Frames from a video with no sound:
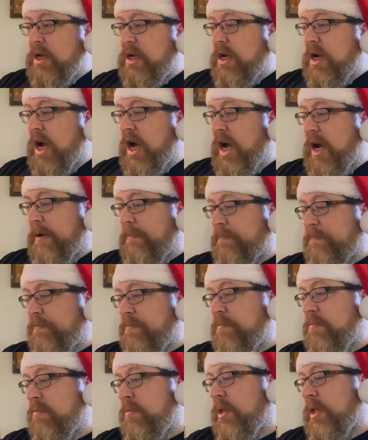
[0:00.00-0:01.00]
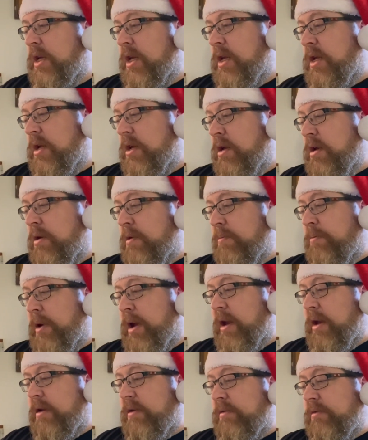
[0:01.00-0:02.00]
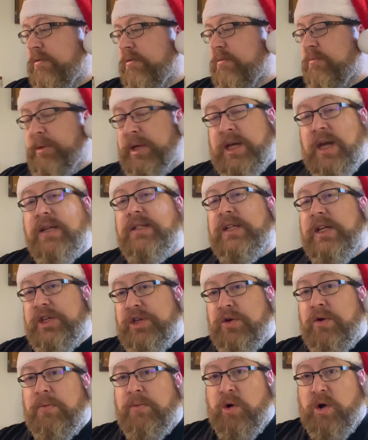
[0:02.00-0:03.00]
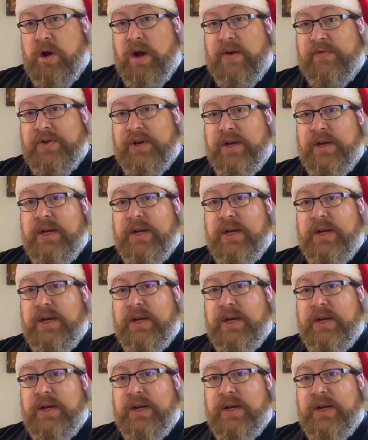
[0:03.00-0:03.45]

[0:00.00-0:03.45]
But because they do it more often,